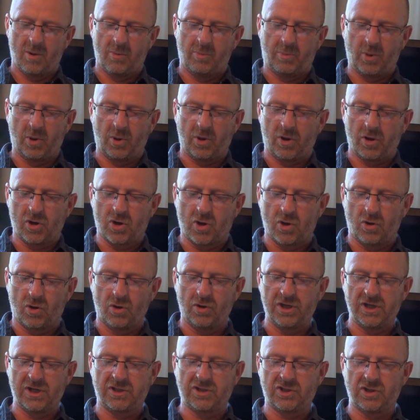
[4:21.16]
But
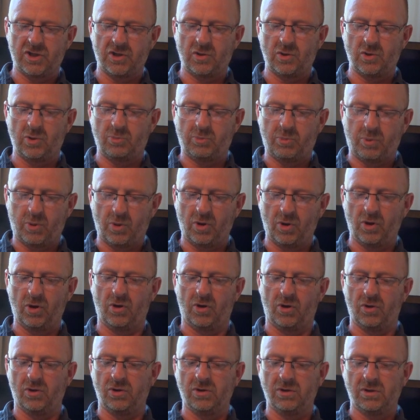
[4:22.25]
according to
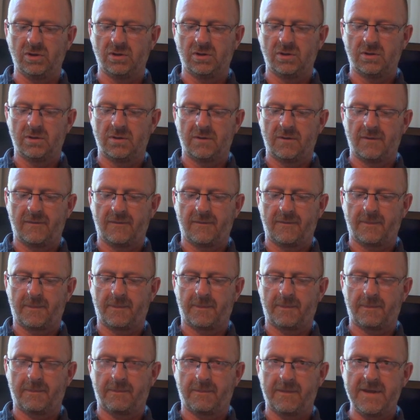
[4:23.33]
Paul,
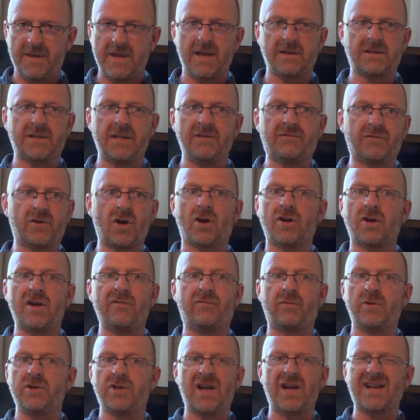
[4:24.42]
yes, if God,
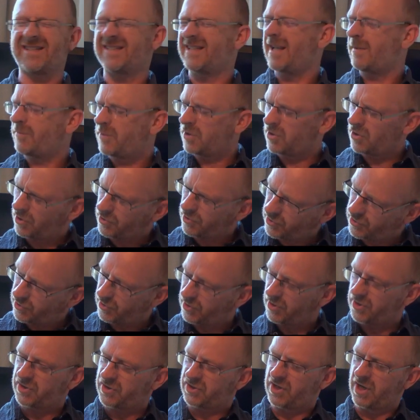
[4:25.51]
if we accept that God
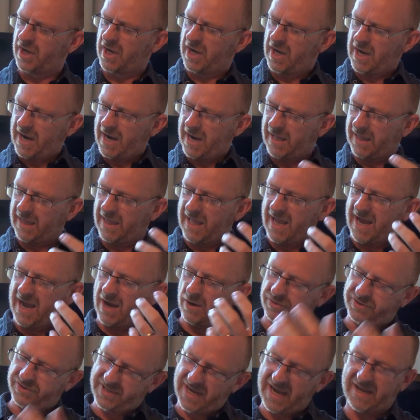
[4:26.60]
does
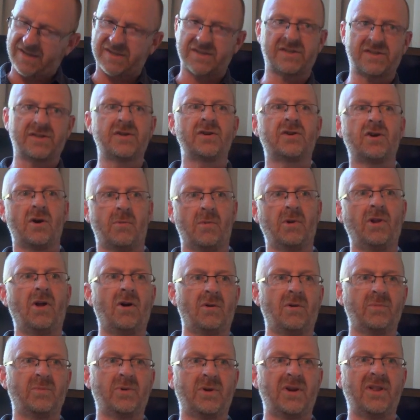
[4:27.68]
allow tests to come
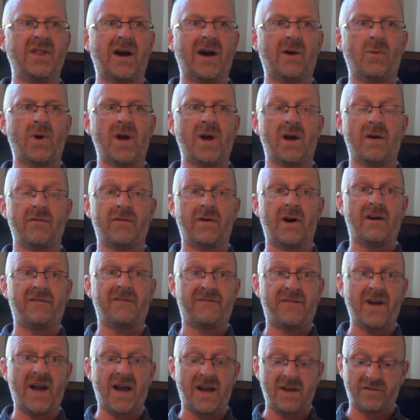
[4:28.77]
along, put it that way, of our
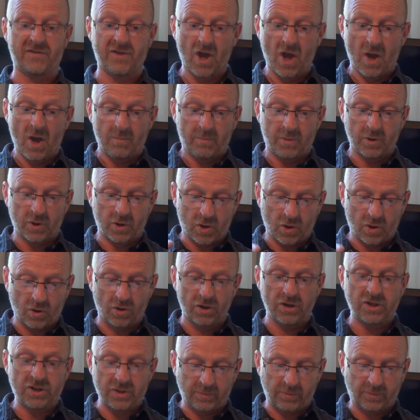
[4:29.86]
faith. But
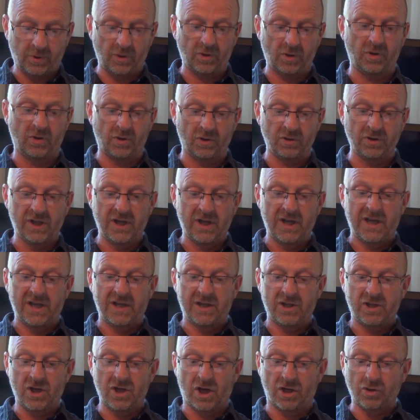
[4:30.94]
according to Paul,
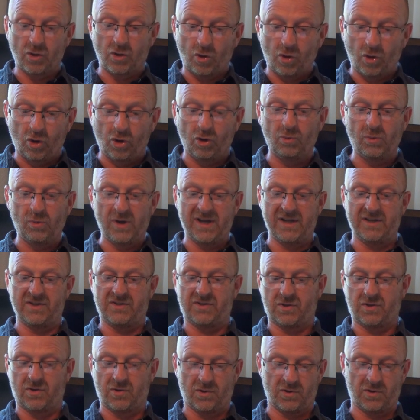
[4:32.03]
God
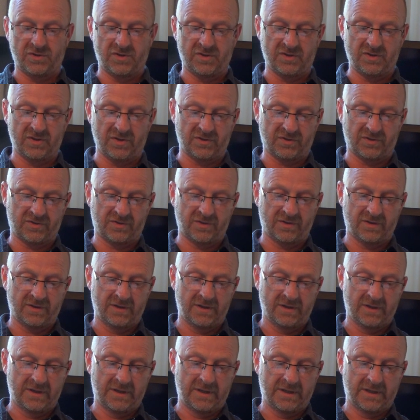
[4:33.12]
always causes us
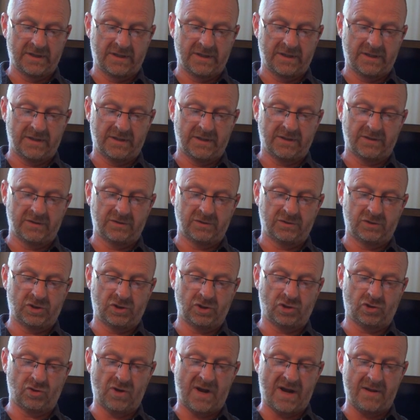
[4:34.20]
to
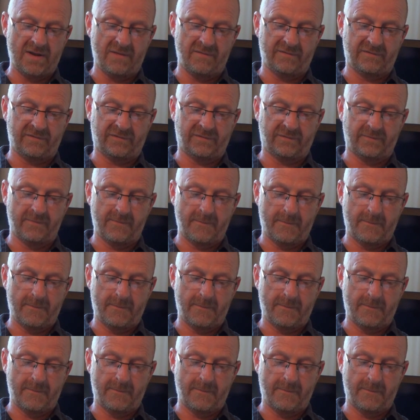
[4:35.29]
triumph.